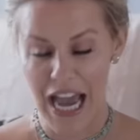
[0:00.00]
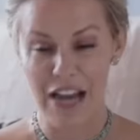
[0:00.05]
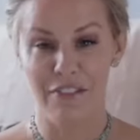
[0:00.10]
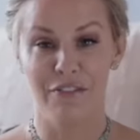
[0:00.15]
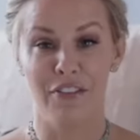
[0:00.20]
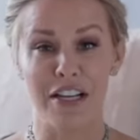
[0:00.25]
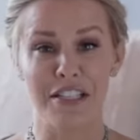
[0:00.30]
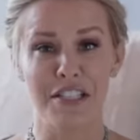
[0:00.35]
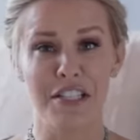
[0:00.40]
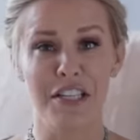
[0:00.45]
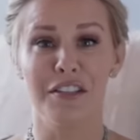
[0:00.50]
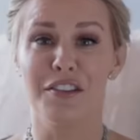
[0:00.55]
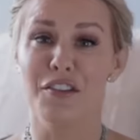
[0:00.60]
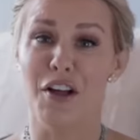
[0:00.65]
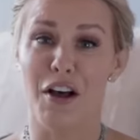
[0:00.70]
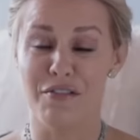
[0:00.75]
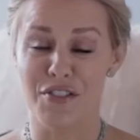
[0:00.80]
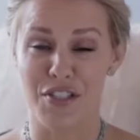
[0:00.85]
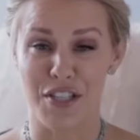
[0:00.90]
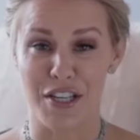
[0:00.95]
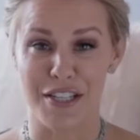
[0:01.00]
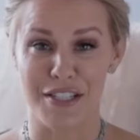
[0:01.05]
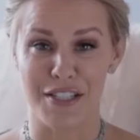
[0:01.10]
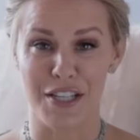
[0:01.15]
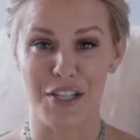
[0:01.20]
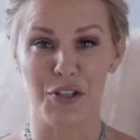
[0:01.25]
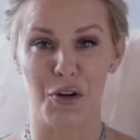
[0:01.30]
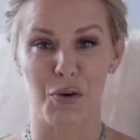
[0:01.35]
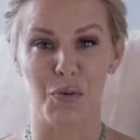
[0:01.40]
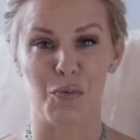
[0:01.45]
And Fancy loves these.
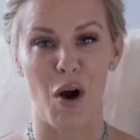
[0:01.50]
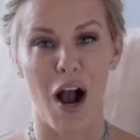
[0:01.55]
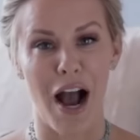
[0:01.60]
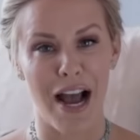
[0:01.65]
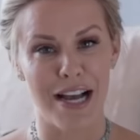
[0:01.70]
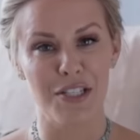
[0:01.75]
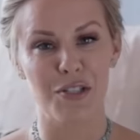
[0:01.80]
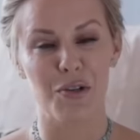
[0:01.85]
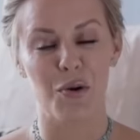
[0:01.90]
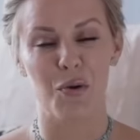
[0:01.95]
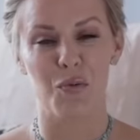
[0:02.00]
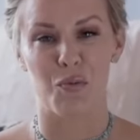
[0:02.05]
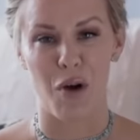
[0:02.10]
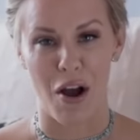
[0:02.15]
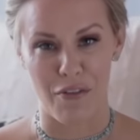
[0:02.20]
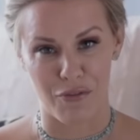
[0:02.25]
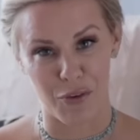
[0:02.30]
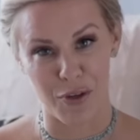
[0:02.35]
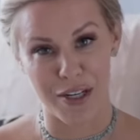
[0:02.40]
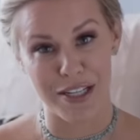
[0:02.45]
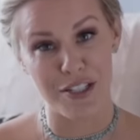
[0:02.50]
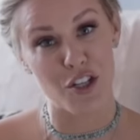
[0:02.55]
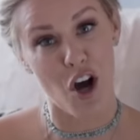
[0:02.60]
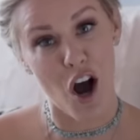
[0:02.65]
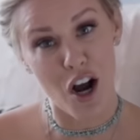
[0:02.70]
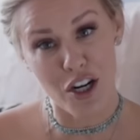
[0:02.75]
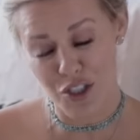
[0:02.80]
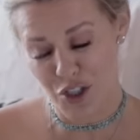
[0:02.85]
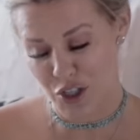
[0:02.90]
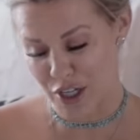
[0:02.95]
These are Rise Ruffery
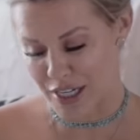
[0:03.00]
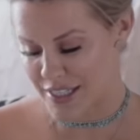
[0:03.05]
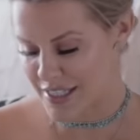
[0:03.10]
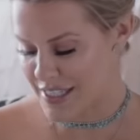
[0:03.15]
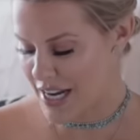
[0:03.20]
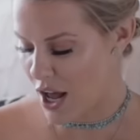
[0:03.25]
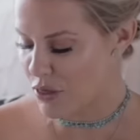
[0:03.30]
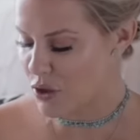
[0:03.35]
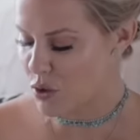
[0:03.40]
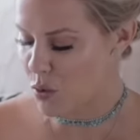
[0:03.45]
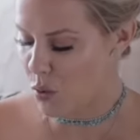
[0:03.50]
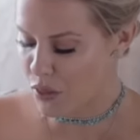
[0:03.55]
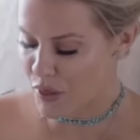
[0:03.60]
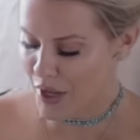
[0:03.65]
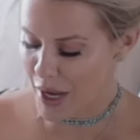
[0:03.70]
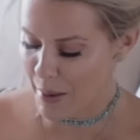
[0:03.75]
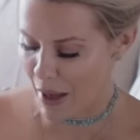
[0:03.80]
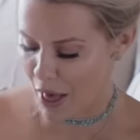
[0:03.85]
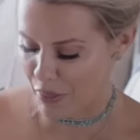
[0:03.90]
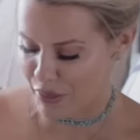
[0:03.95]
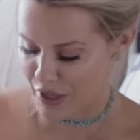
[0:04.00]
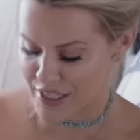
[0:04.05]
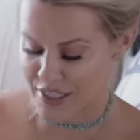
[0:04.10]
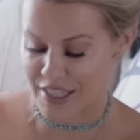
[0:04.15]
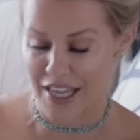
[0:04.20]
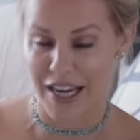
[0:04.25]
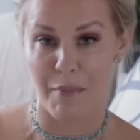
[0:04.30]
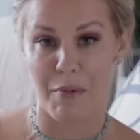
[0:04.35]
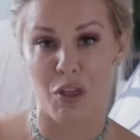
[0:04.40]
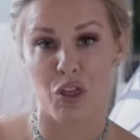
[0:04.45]
dog treats. Now, the cool thing about these, they
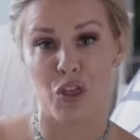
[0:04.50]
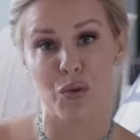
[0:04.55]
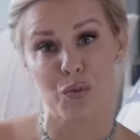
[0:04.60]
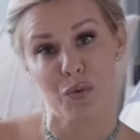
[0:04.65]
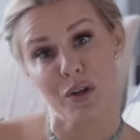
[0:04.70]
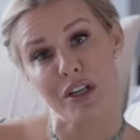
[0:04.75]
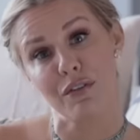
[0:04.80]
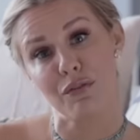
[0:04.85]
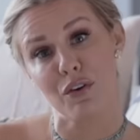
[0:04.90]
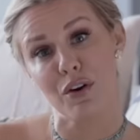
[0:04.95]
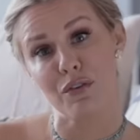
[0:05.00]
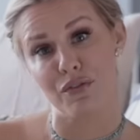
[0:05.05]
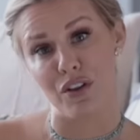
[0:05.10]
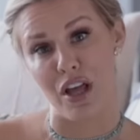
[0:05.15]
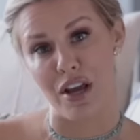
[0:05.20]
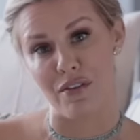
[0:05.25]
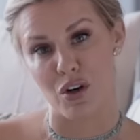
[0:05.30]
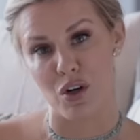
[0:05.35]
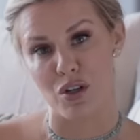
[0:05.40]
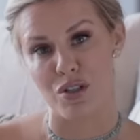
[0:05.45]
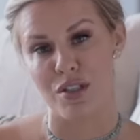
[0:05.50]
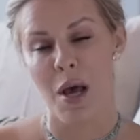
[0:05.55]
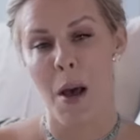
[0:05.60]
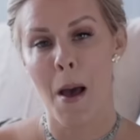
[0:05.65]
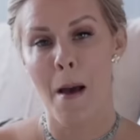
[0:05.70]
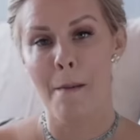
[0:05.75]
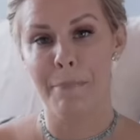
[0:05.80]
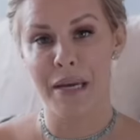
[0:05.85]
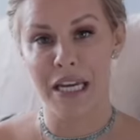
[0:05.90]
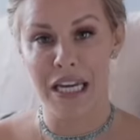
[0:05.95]
come in 3 different flavors.
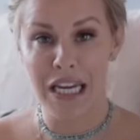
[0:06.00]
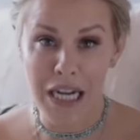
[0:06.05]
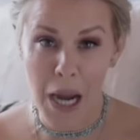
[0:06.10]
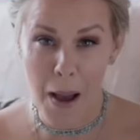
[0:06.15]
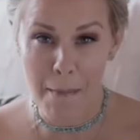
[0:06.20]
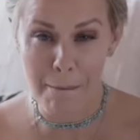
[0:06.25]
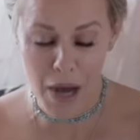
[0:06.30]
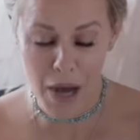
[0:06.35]
Peanut